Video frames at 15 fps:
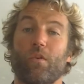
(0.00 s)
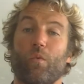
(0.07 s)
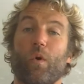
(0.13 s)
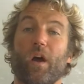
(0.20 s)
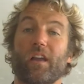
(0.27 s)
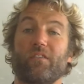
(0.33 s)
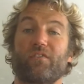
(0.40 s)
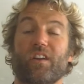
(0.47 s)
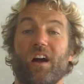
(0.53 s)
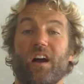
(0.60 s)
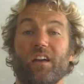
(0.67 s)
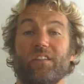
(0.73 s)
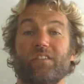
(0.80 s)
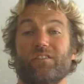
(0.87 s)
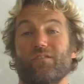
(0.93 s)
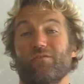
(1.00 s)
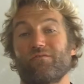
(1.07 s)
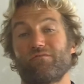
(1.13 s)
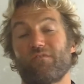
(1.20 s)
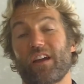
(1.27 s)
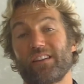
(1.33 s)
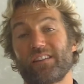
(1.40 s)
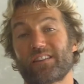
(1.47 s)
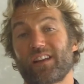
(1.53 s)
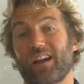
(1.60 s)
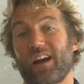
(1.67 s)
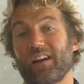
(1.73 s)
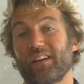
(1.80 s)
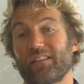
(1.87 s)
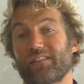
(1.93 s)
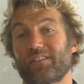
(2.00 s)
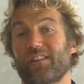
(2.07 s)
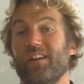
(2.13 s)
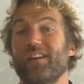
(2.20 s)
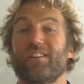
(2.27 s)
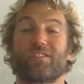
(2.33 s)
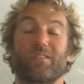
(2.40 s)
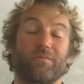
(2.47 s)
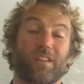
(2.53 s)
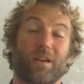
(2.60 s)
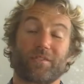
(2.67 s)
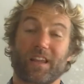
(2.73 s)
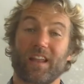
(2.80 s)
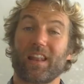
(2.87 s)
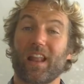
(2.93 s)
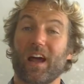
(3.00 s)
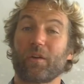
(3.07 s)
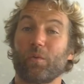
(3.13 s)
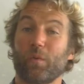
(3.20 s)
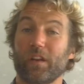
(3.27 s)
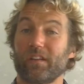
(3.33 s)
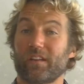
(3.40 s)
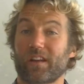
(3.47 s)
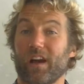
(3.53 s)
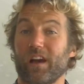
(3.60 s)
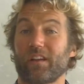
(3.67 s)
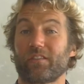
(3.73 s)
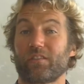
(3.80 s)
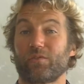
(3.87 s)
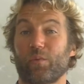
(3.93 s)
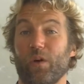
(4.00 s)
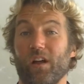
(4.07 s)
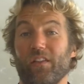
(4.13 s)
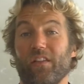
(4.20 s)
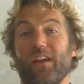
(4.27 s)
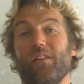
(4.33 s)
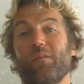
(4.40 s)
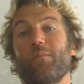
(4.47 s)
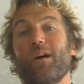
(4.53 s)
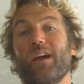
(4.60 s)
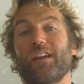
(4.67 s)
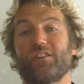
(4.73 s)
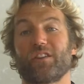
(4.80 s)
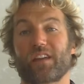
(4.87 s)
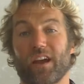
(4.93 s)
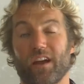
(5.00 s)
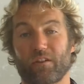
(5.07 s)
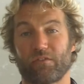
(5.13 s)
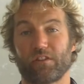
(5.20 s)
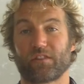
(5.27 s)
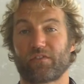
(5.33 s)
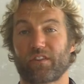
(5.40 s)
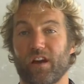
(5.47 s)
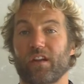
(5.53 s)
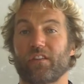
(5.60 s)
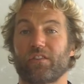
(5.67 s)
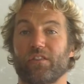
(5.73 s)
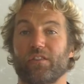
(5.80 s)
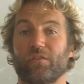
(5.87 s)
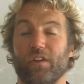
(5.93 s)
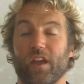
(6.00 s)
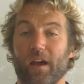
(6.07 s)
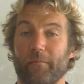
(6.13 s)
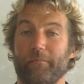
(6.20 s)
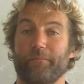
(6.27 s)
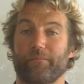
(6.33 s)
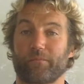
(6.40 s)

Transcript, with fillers: Wave kites, race kites, sometimes get light wind kites as well. They're the major categories of kites that you get.